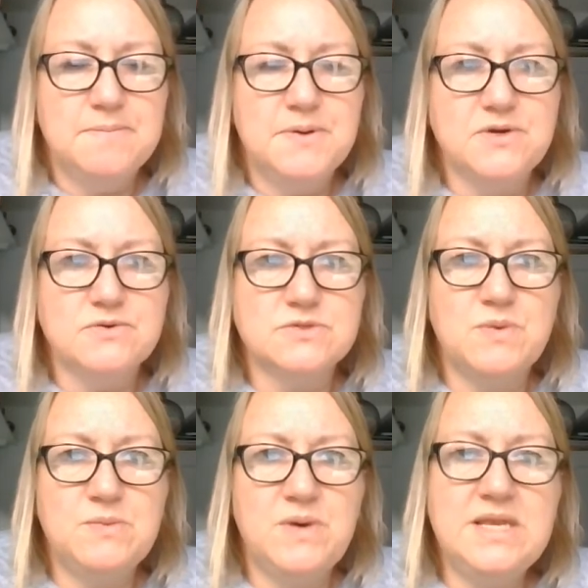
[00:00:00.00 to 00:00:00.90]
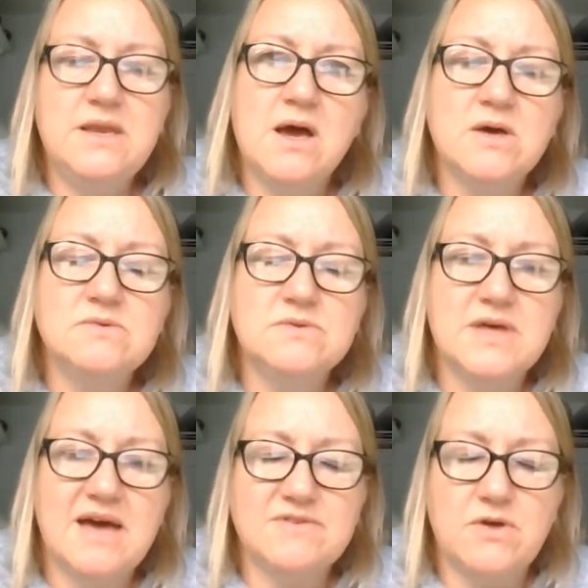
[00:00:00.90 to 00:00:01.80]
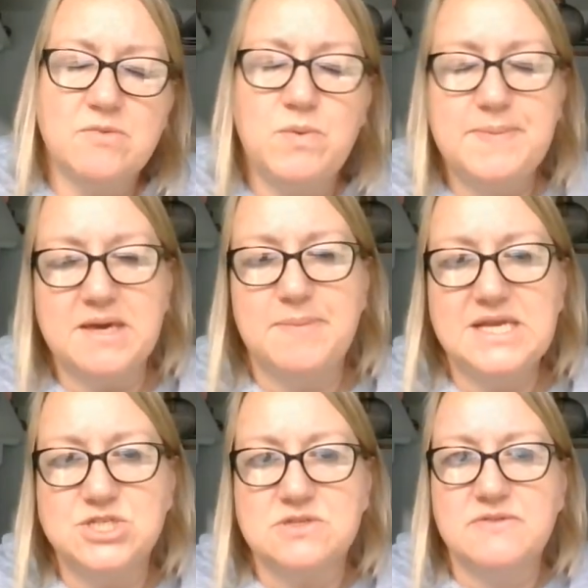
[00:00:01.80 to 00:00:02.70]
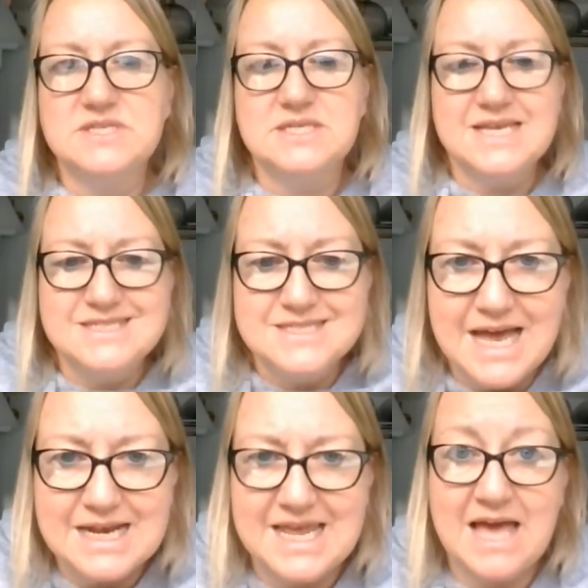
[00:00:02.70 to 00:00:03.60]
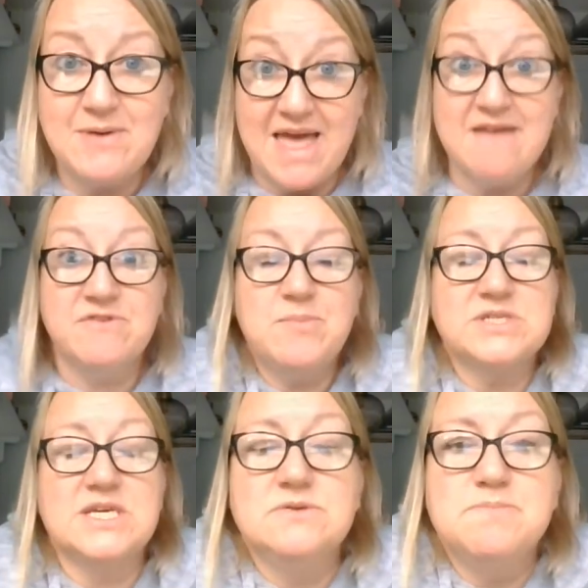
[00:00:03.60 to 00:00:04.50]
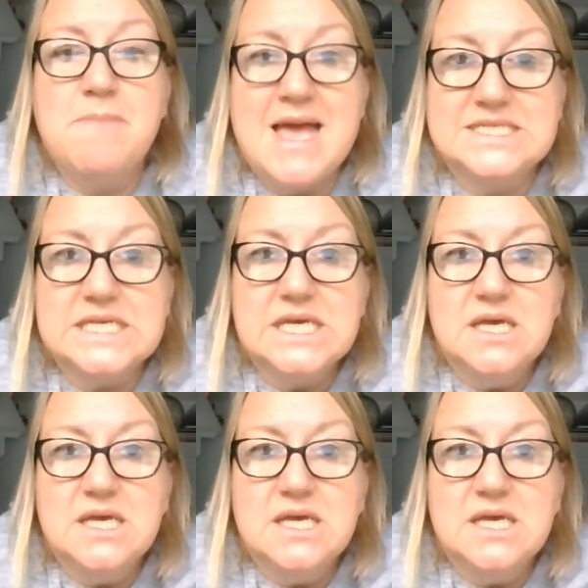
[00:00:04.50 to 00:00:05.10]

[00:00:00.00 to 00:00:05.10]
But of course, we know that having got the bigger picture, that this is exactly how everybody who's met